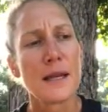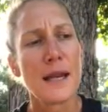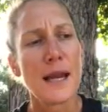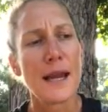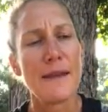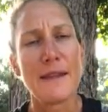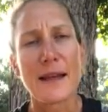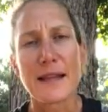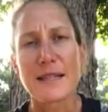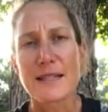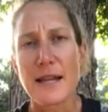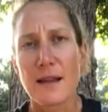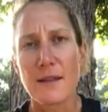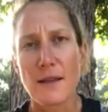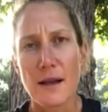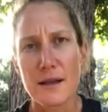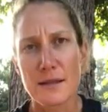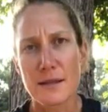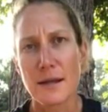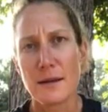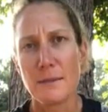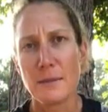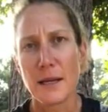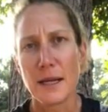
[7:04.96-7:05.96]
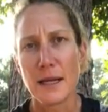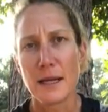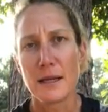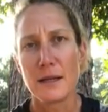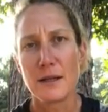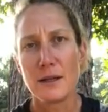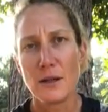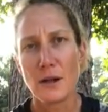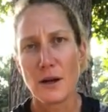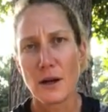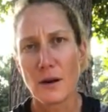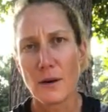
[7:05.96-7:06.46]
And that's not lost on me.
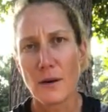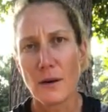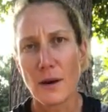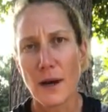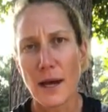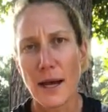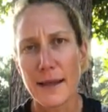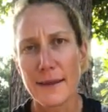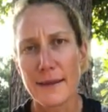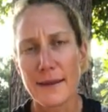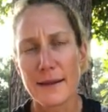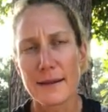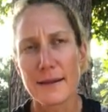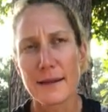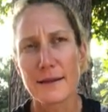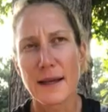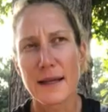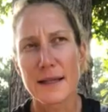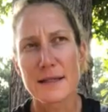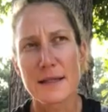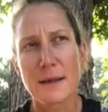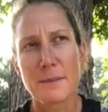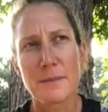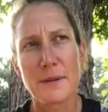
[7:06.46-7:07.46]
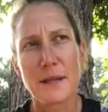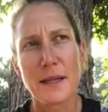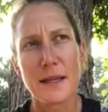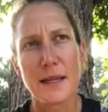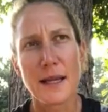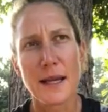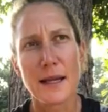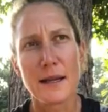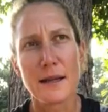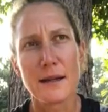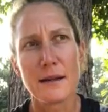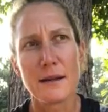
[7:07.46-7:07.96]
You know, I think that that's something
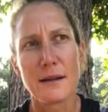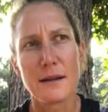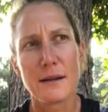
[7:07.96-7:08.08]
that,